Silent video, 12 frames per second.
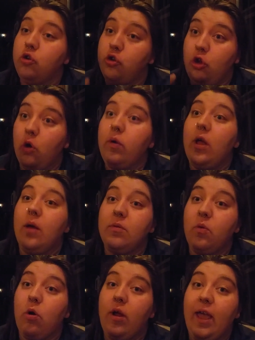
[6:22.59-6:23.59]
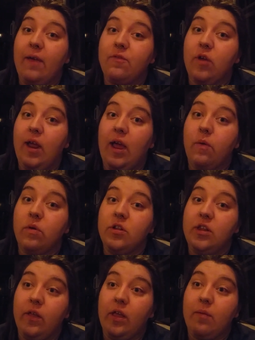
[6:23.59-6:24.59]
don't come to work after hours
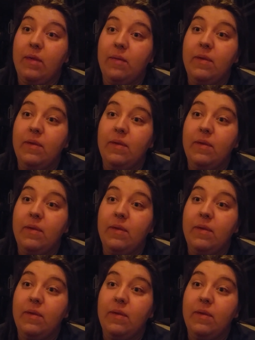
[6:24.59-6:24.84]
yelling at me